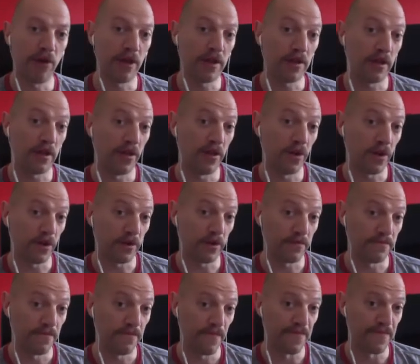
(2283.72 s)
to look,
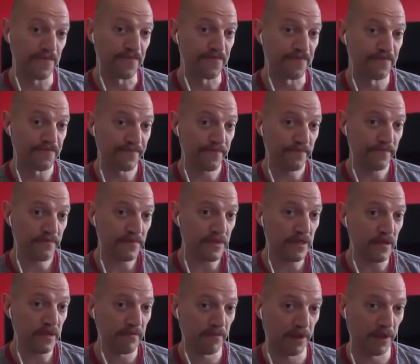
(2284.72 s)

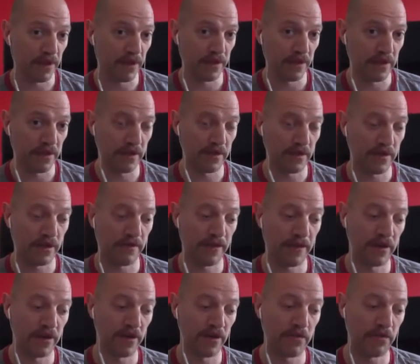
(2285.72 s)
because
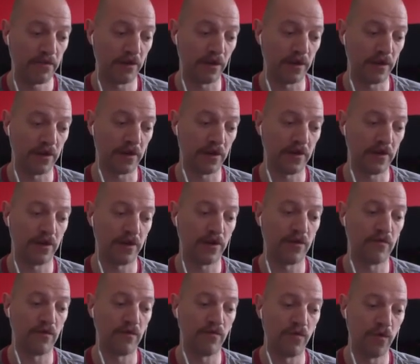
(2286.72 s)
depending on the book
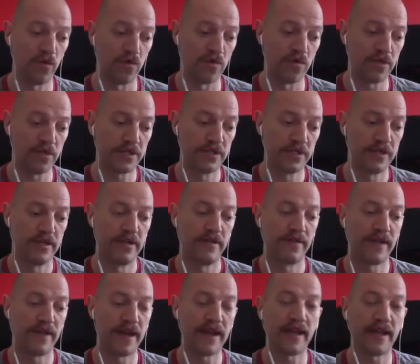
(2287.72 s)
you award,
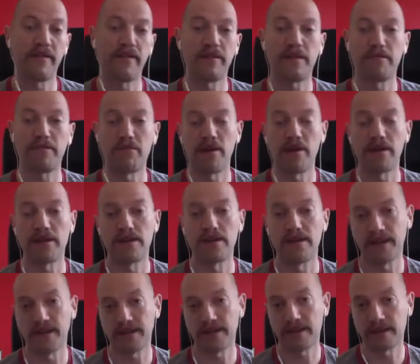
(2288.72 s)
that gives the prize an
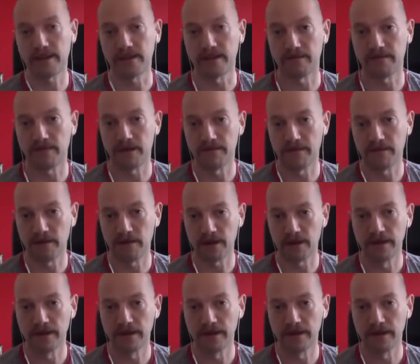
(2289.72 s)
identity. Am I right?